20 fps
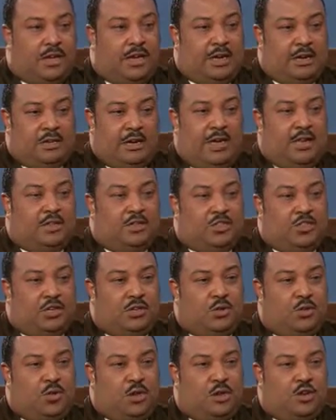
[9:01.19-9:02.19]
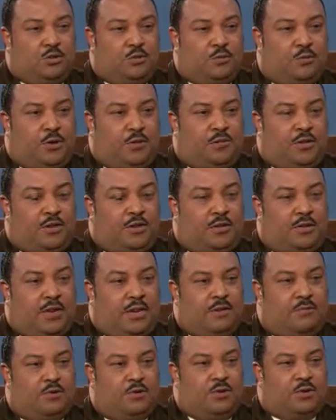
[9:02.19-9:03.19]
acknowledging the
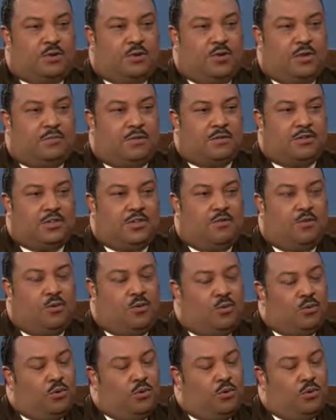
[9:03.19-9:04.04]
150th anniversary of the Civil